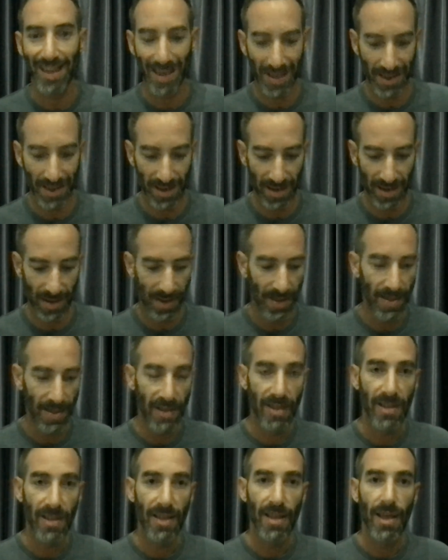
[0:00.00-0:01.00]
and
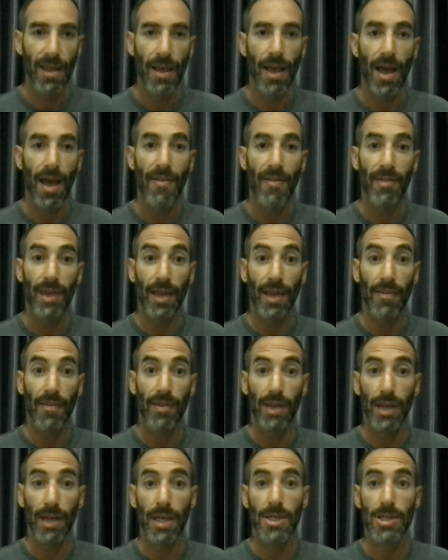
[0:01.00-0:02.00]
having
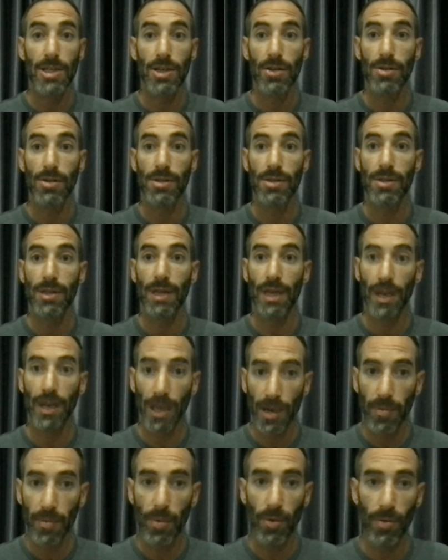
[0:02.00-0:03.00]
even issues in
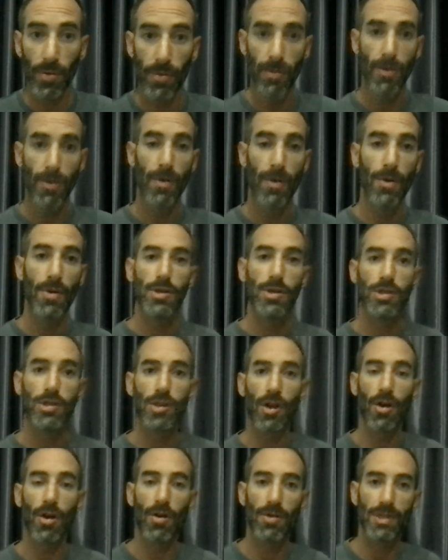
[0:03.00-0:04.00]
Hebrew.
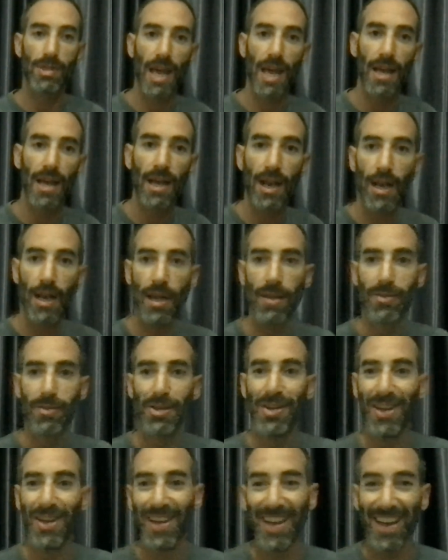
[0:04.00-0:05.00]
So suddenly
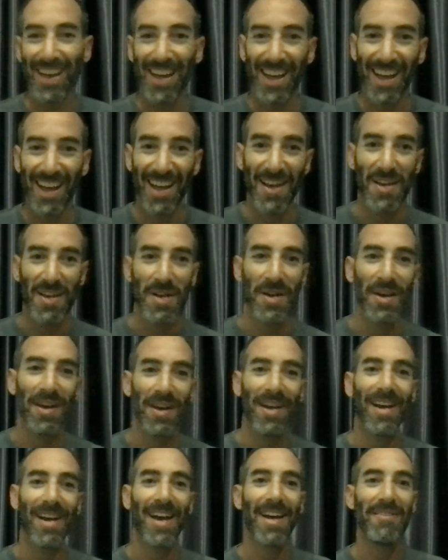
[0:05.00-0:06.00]

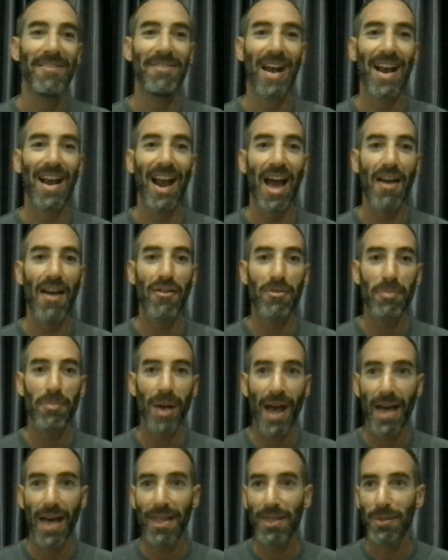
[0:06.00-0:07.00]
my life
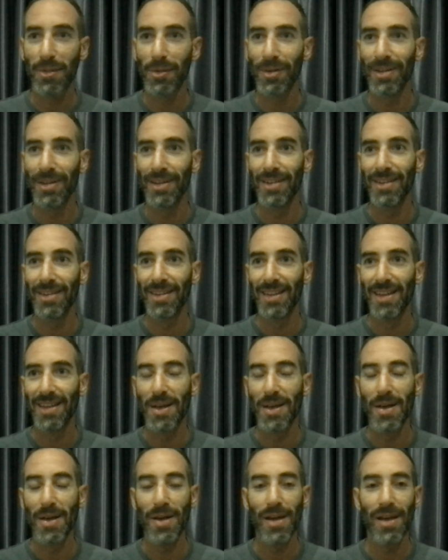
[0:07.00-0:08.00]
path would
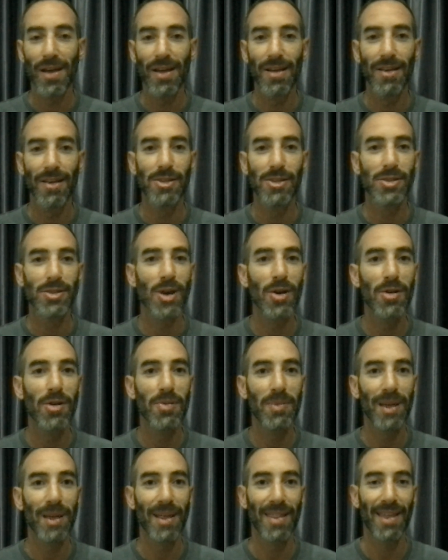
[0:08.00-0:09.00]
showed
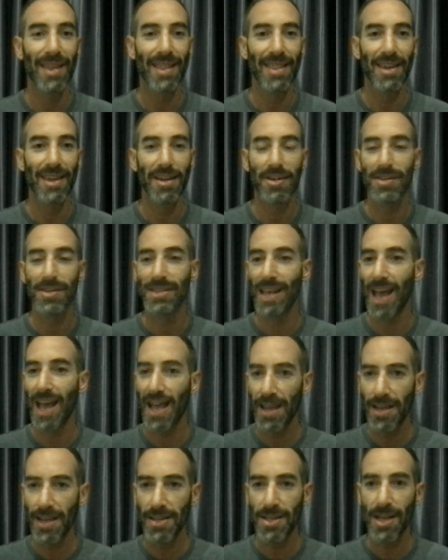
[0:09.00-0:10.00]
me that there's
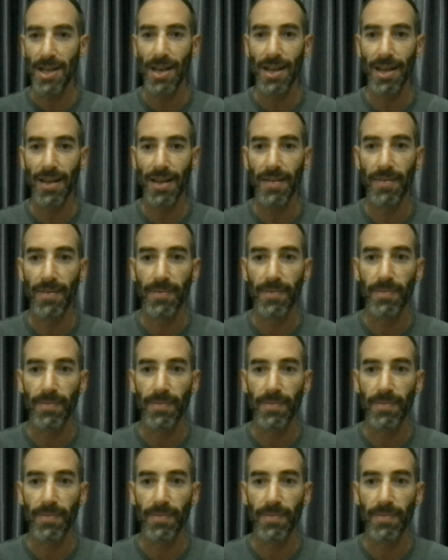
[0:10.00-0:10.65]
actually